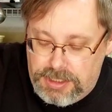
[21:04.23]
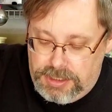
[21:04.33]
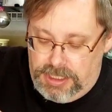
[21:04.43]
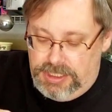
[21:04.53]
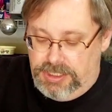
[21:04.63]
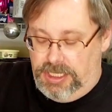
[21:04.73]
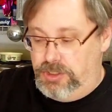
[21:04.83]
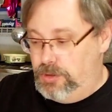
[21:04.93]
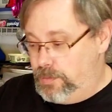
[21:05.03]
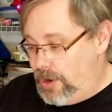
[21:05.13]
they say
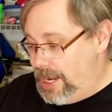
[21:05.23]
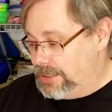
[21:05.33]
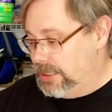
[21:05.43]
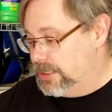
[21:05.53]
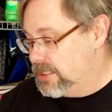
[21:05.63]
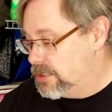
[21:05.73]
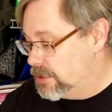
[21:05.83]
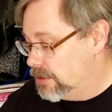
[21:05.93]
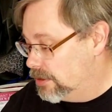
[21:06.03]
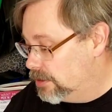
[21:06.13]
to
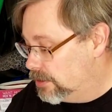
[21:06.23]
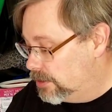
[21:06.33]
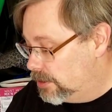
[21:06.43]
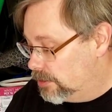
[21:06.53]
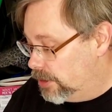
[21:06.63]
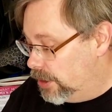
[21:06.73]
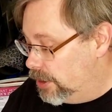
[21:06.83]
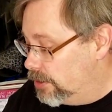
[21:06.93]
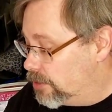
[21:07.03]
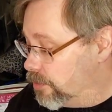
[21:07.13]
practice
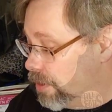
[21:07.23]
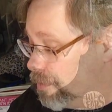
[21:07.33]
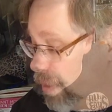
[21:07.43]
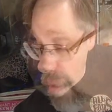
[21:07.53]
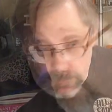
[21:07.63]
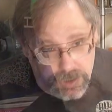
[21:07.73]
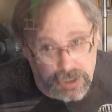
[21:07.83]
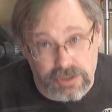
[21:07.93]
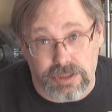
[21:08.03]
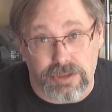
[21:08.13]
in the crimping,
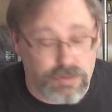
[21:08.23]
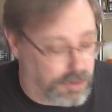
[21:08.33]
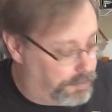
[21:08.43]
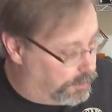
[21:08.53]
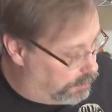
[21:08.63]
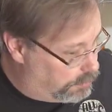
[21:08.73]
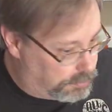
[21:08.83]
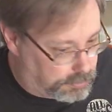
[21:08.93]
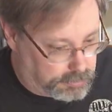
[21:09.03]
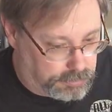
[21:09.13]
because this crimper,
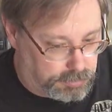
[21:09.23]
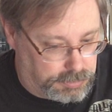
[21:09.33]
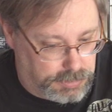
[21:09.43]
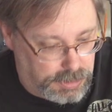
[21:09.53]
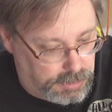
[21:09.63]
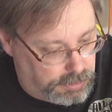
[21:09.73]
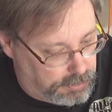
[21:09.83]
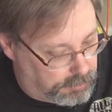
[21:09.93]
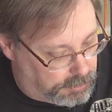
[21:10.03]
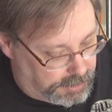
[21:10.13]

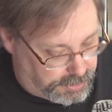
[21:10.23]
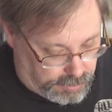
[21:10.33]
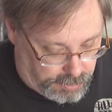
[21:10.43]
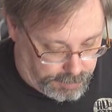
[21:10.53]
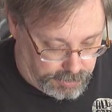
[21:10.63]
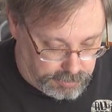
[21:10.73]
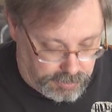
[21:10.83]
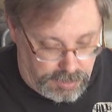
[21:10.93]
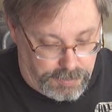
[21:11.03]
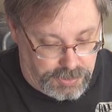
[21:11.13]
where's the crimper?
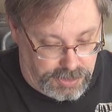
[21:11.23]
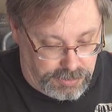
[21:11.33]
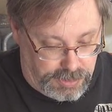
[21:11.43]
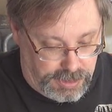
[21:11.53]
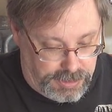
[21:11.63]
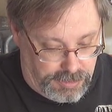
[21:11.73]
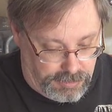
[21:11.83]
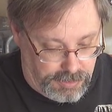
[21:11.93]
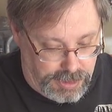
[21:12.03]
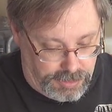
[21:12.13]
Crimper's underneath here.
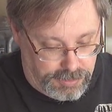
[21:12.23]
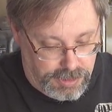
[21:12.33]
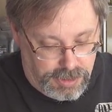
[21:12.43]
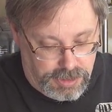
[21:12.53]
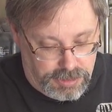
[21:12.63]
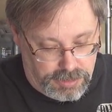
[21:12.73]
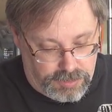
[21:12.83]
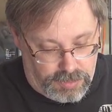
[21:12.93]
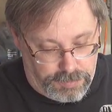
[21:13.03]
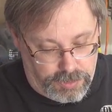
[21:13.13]
Okay. The
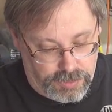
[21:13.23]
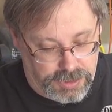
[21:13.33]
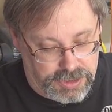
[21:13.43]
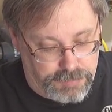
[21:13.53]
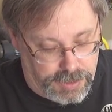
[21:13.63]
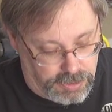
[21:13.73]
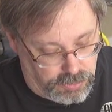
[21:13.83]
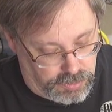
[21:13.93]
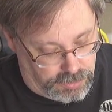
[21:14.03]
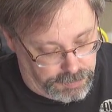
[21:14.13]
crimper, these barrel
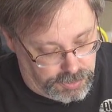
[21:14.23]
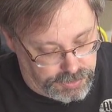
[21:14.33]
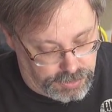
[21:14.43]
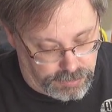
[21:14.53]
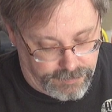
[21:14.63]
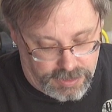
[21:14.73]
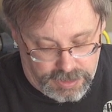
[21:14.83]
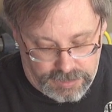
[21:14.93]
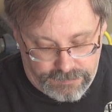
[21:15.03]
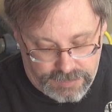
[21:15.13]
crimpers are
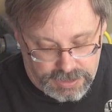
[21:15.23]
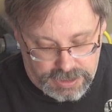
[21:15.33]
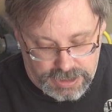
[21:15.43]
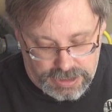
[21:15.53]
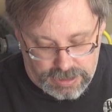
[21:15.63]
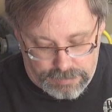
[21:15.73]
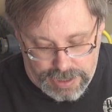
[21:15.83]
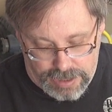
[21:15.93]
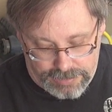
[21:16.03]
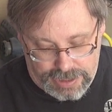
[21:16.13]
very finicky
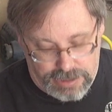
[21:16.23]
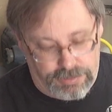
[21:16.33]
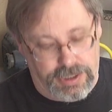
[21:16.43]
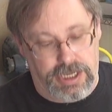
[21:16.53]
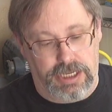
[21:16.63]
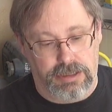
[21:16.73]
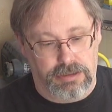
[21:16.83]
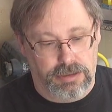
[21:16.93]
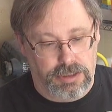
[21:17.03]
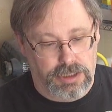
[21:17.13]
about how they
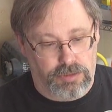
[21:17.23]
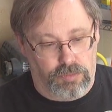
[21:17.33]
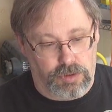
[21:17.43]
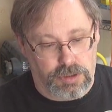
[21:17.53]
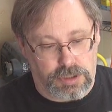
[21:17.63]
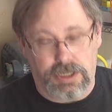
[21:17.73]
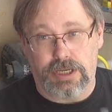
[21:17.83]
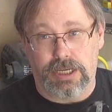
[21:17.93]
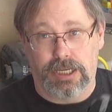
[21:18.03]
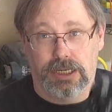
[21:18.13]
work,
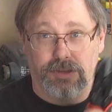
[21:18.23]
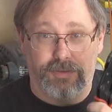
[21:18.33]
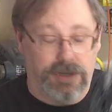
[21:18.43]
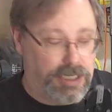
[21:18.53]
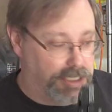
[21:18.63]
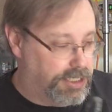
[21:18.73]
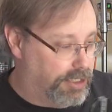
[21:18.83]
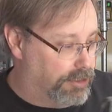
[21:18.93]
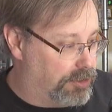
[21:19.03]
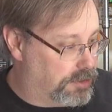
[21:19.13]
and it's very easy
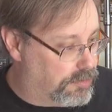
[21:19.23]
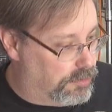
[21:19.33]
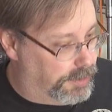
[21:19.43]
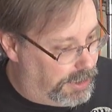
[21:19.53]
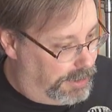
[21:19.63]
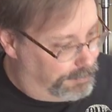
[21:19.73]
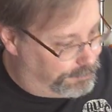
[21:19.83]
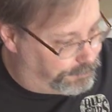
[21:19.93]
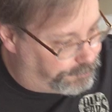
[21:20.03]
to screw it up.